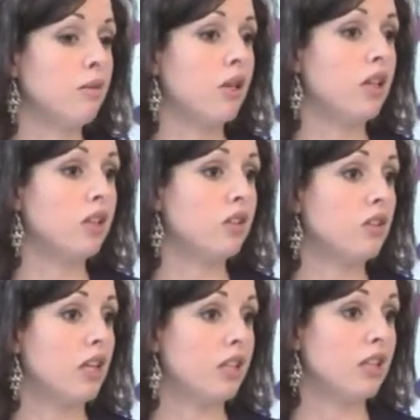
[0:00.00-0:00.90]

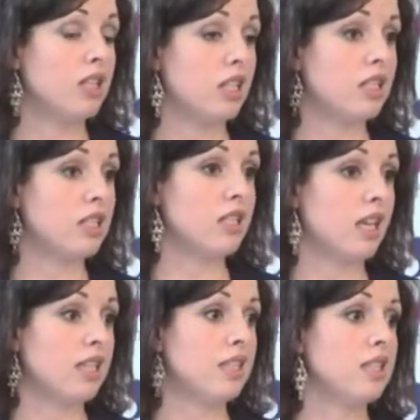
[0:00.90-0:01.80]
in their data
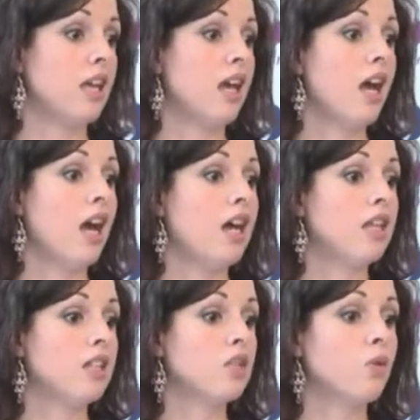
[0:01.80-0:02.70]
sets,
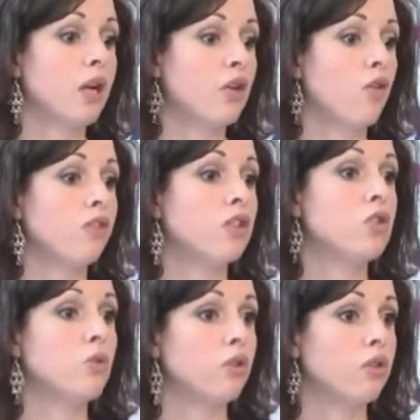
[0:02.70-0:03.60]
and it's quite often
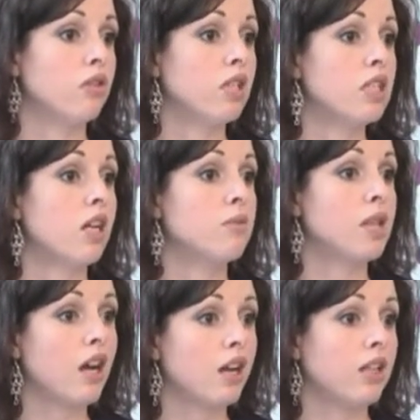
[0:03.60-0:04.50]
2 or 3 times
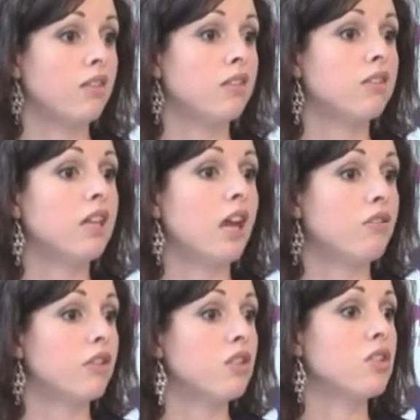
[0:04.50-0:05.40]
higher than the
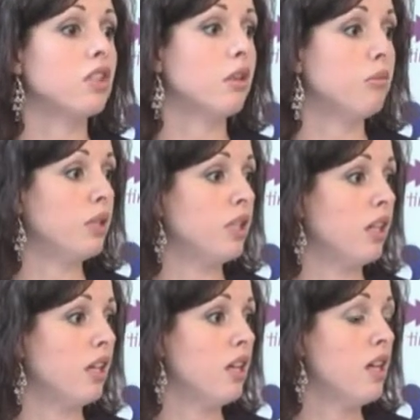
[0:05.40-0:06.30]
average
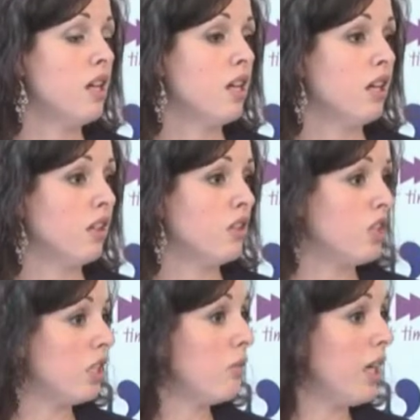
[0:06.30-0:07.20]
company
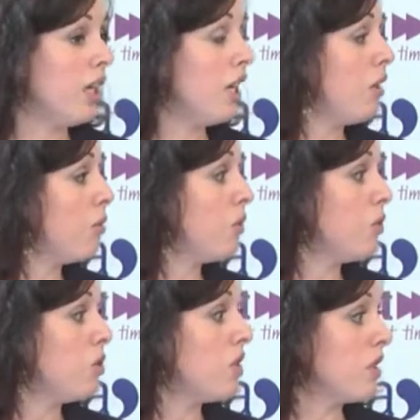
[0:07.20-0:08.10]
gender pay gap,
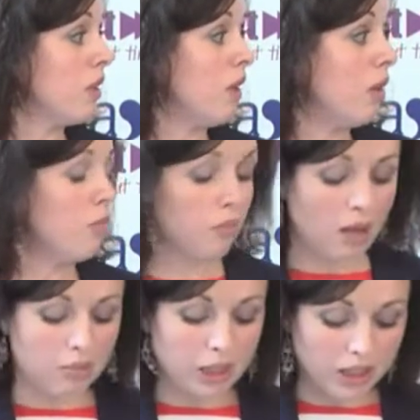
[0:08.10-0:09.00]
which is a
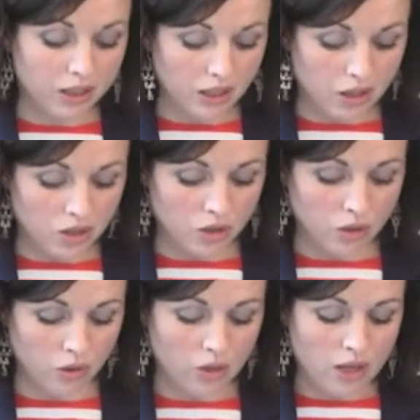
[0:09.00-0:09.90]
big
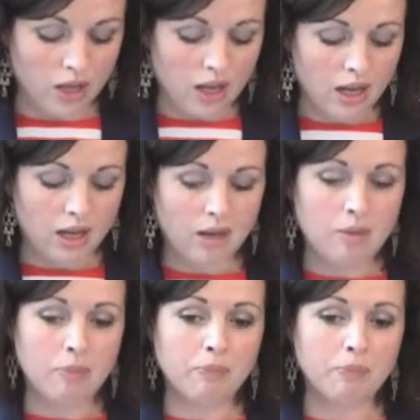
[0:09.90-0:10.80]
issue.
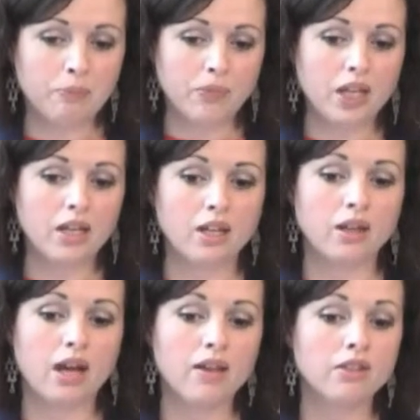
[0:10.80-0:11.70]

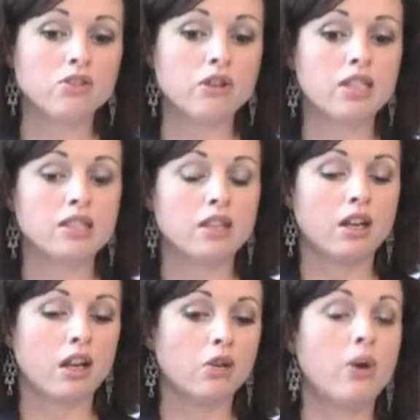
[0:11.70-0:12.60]
Other trends that
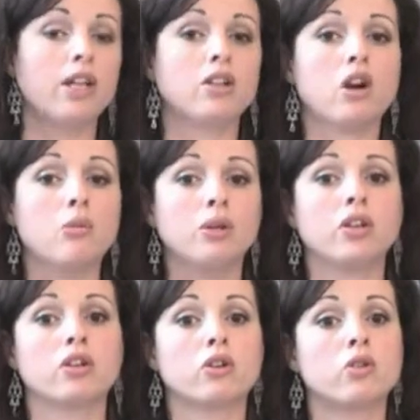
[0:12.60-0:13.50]
are quite common
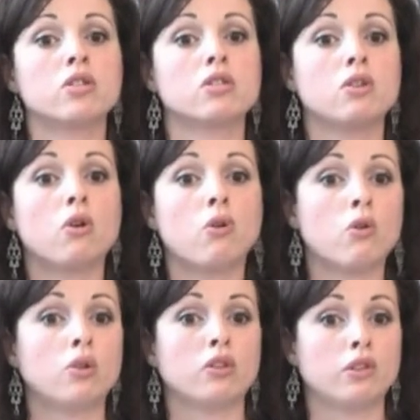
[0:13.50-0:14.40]
across
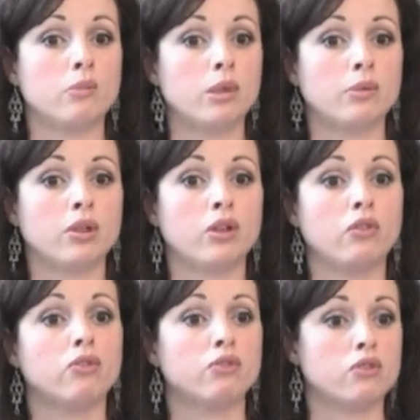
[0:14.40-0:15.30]
all of the people
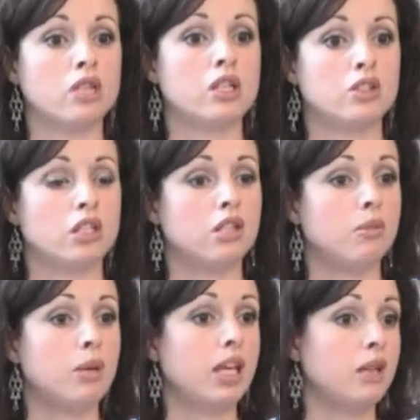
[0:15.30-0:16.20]
who've done gender
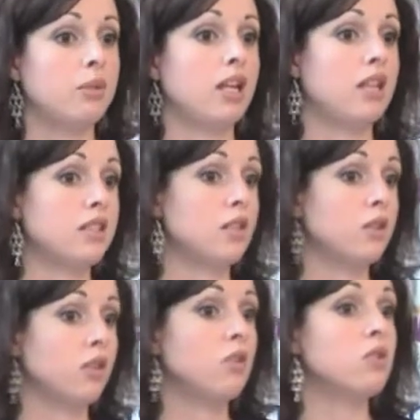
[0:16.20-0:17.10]
pay gap analysis
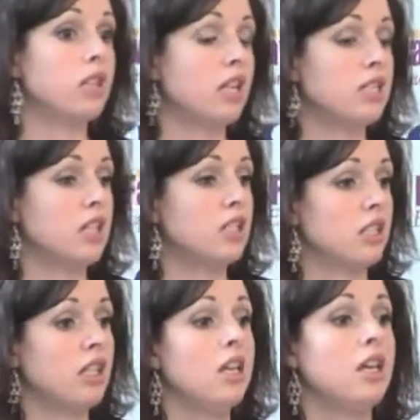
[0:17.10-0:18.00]
and used their
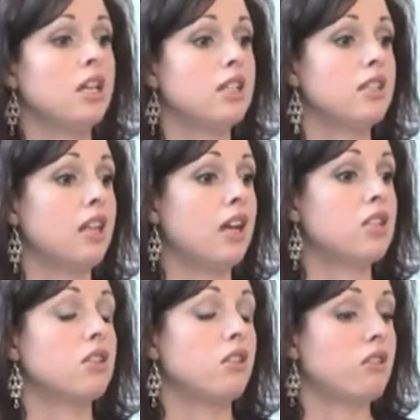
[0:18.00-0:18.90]
data is
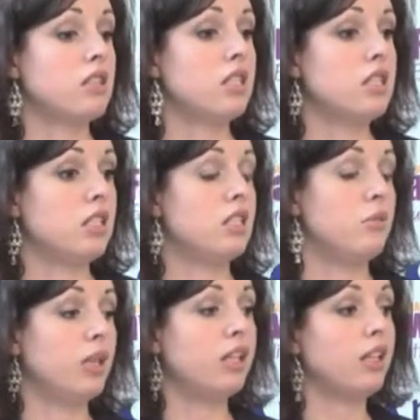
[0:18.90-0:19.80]
that there is indeed a
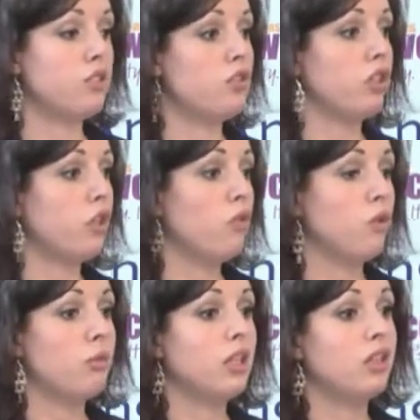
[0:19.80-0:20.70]
big clustering of
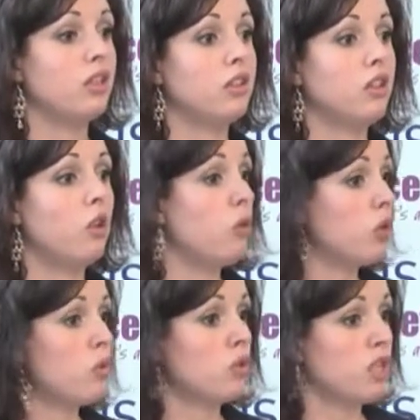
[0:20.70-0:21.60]
women in the lower
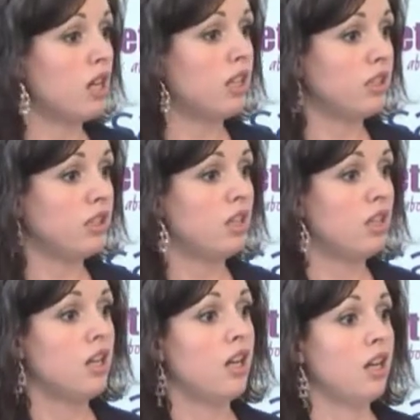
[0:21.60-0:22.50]
quartile,
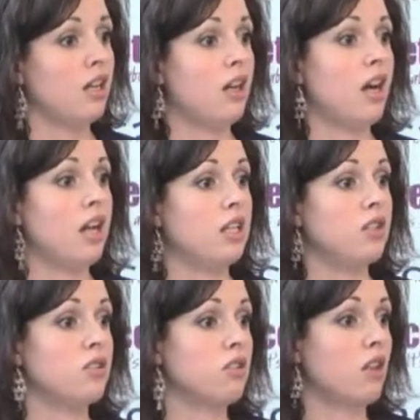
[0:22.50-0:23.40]

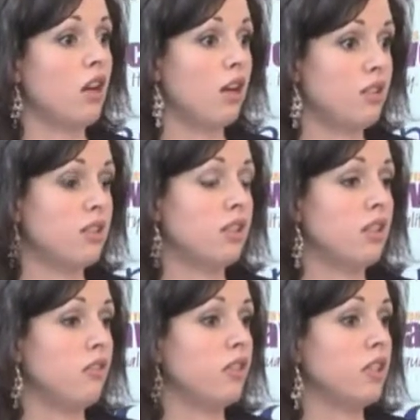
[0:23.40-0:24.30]
and a
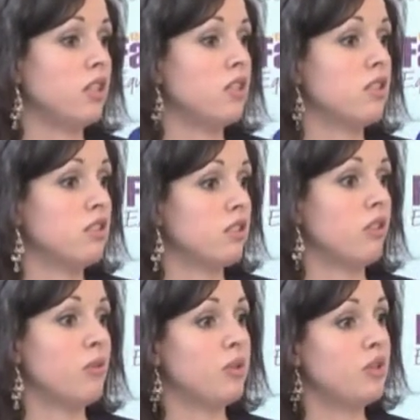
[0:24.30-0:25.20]
significant
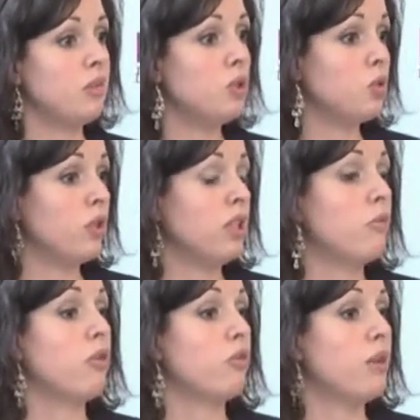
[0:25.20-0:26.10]
discrepancy between
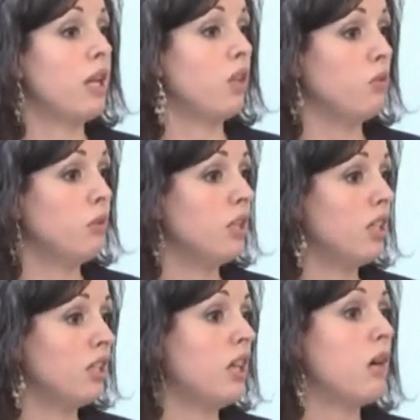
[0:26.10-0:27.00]
number of men and women
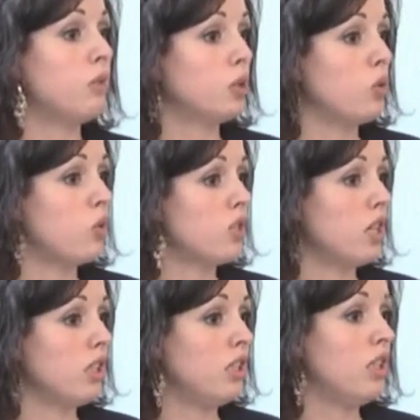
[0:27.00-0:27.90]
in the upper
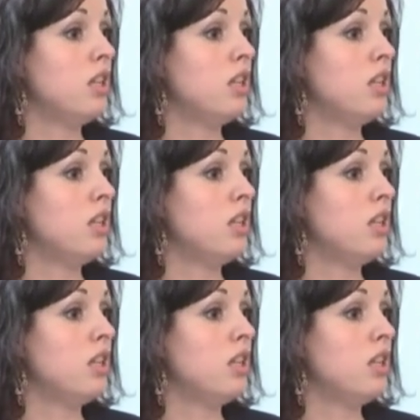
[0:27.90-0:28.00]
quartile.